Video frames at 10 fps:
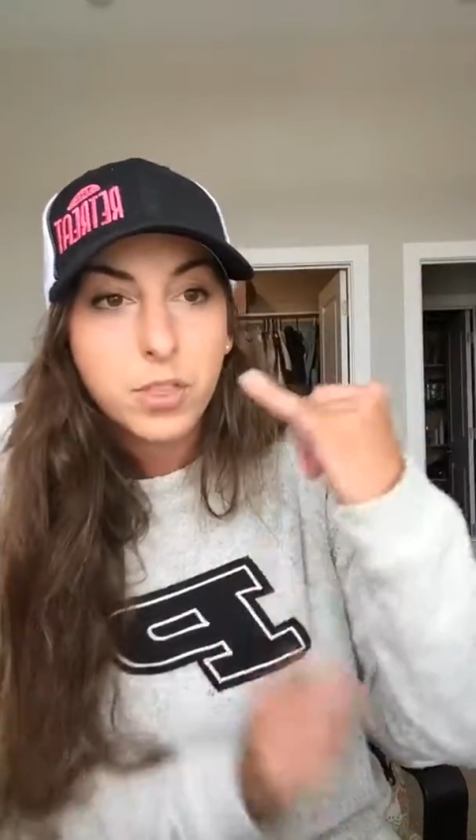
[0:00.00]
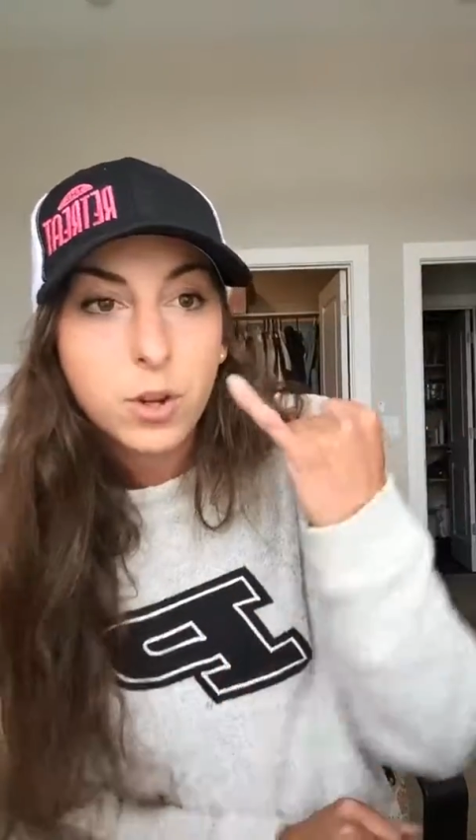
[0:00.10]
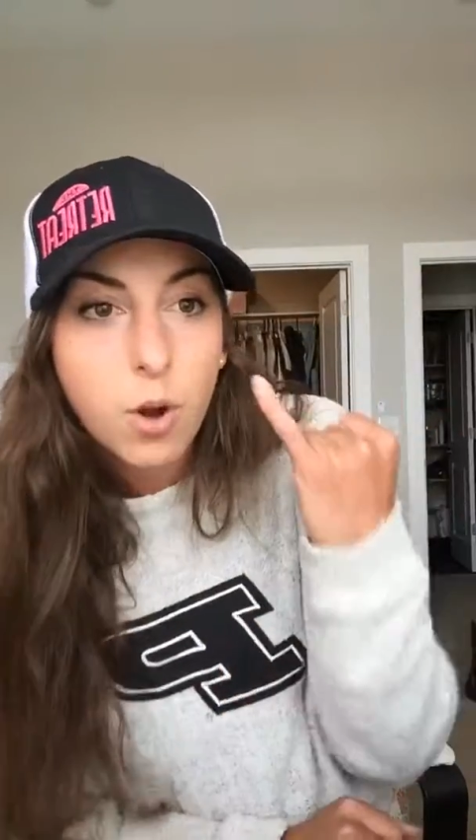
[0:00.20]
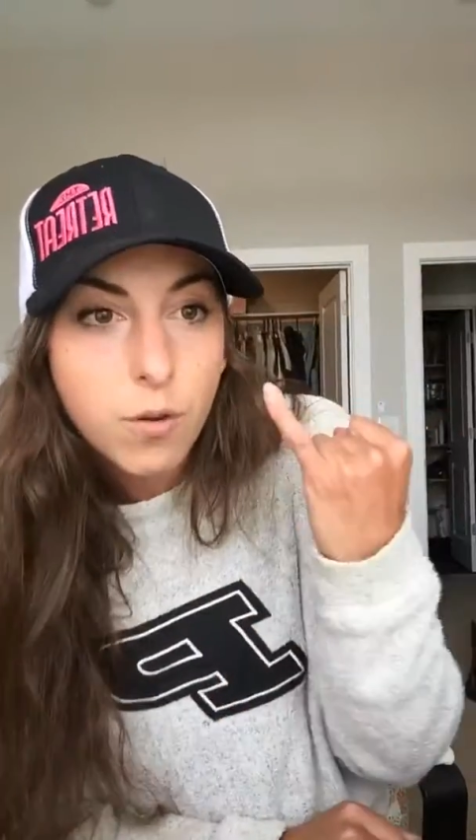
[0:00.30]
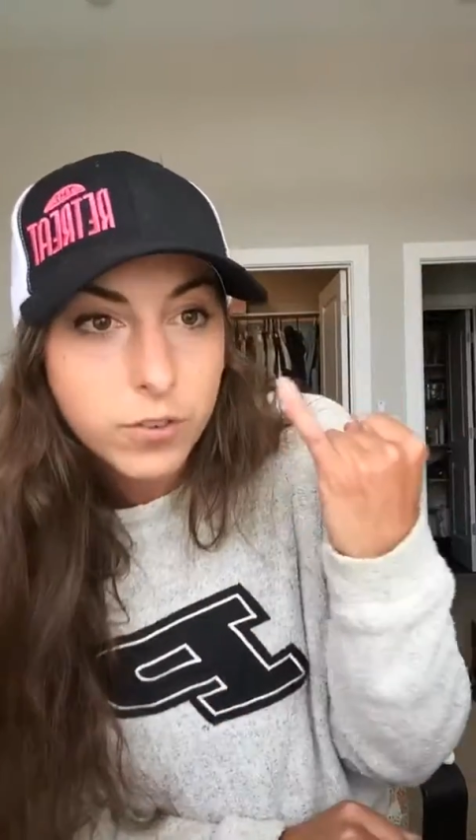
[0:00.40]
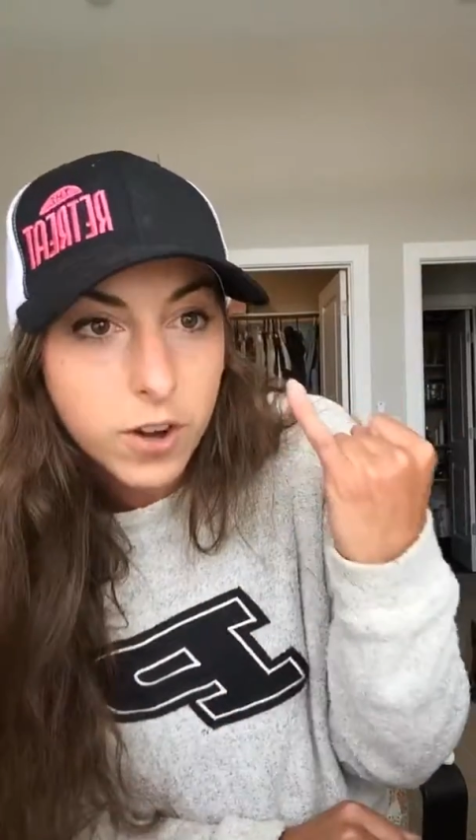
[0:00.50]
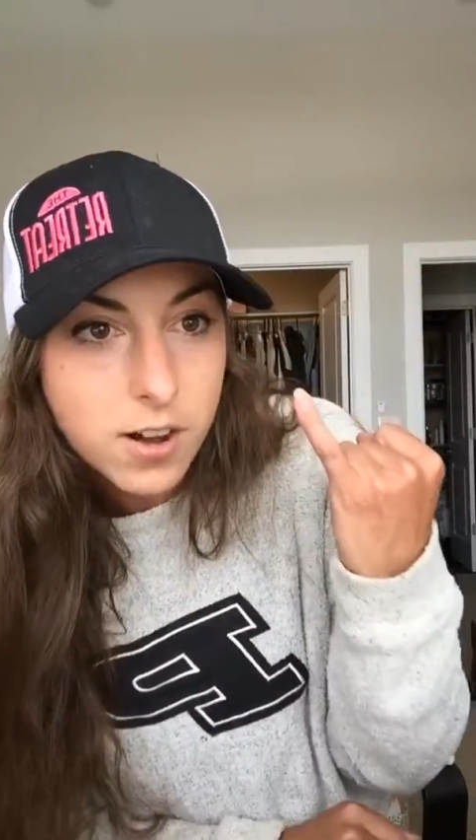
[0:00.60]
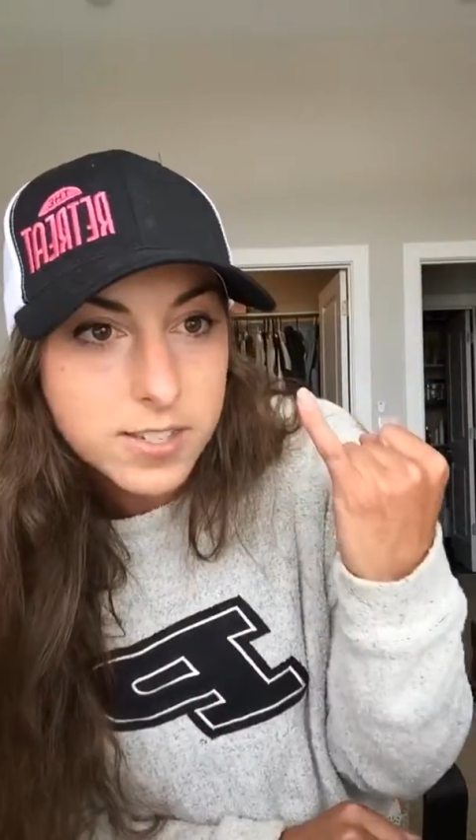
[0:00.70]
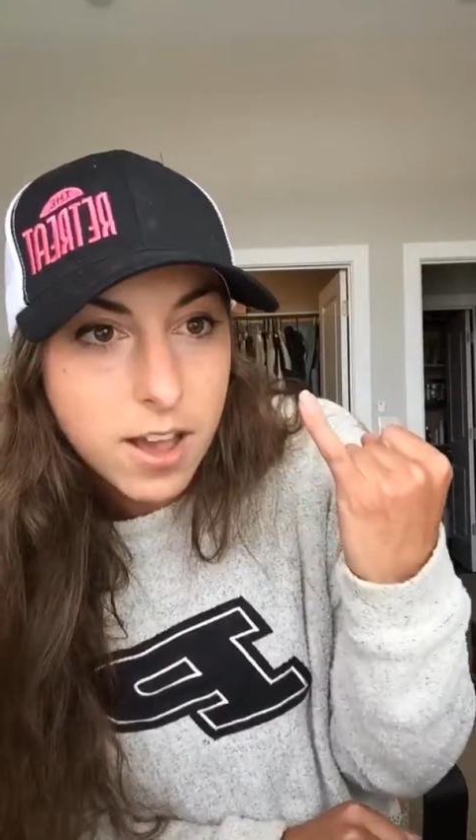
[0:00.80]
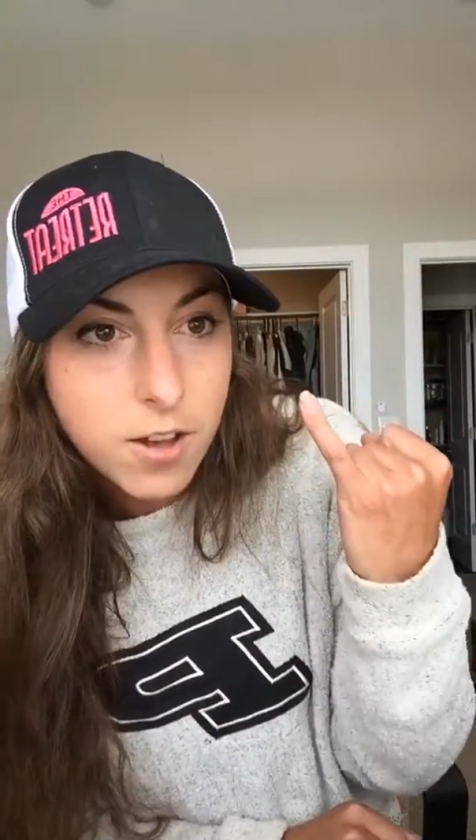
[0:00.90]
a goal for
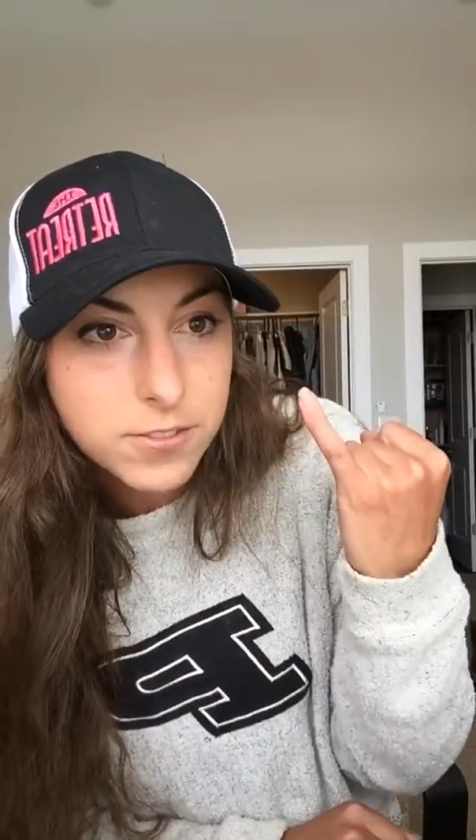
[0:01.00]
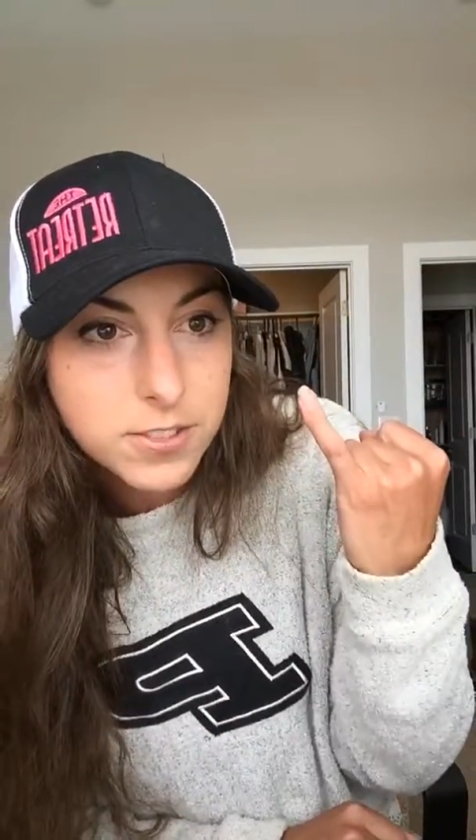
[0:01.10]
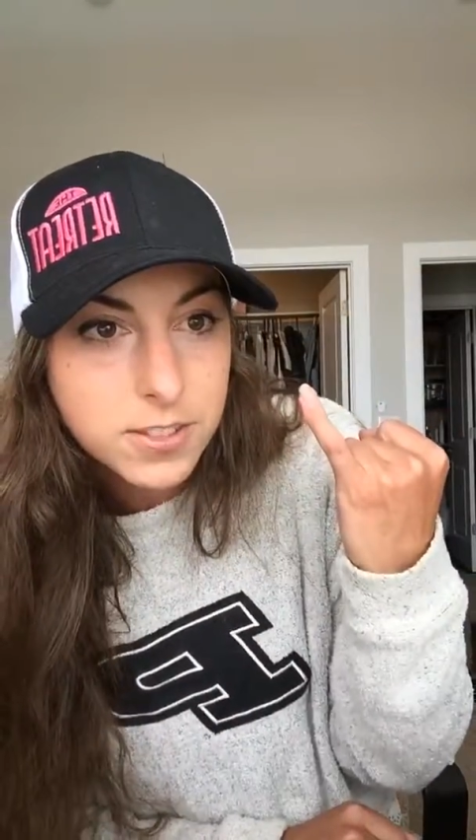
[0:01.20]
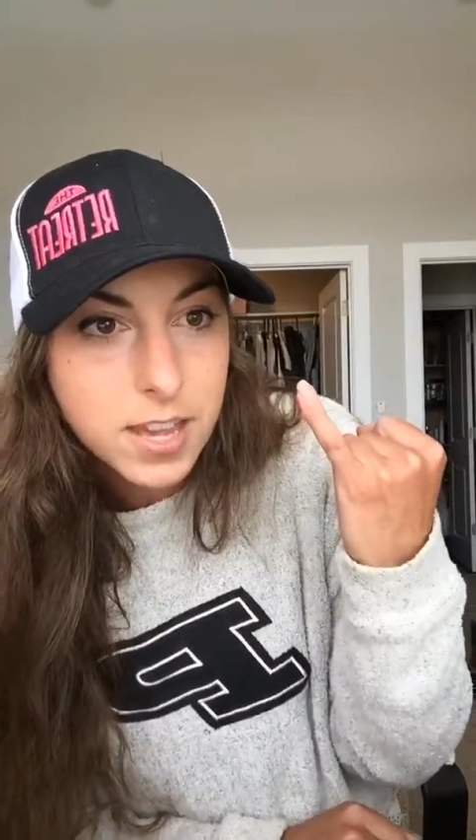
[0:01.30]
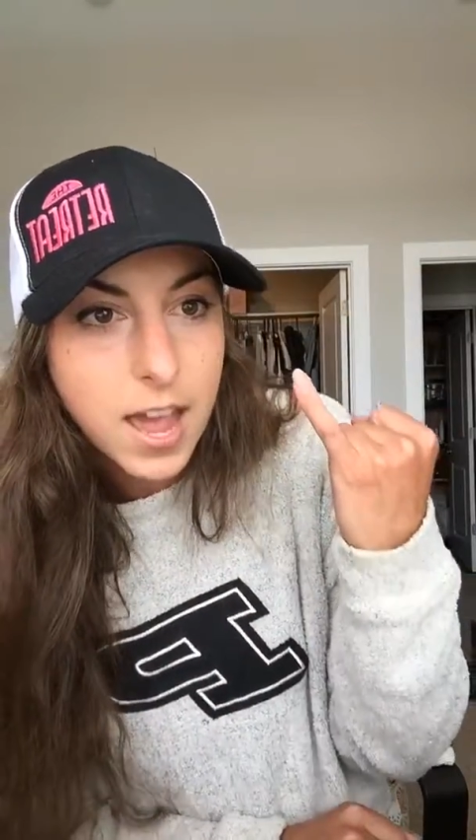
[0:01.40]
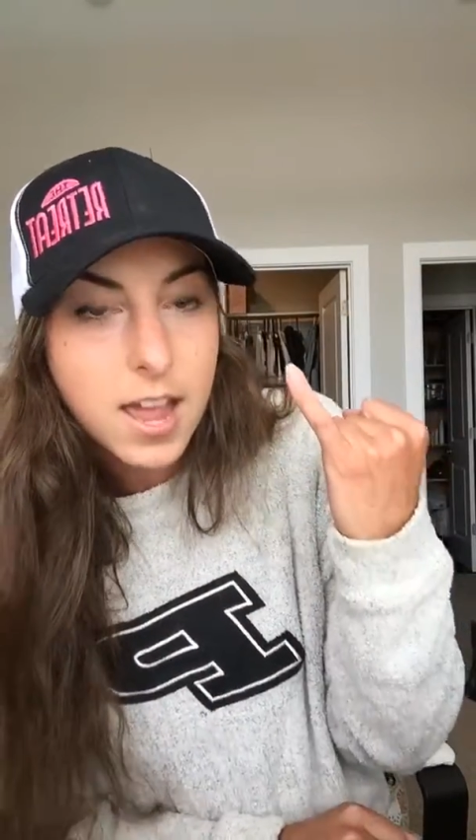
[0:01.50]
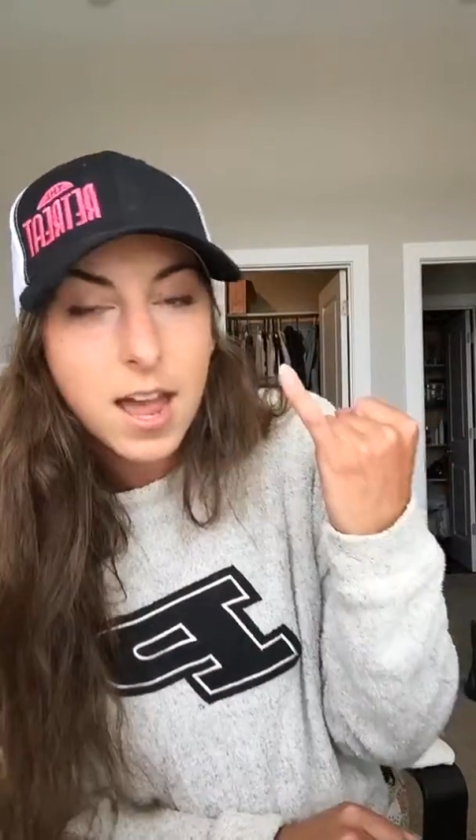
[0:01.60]
ourselves, okay?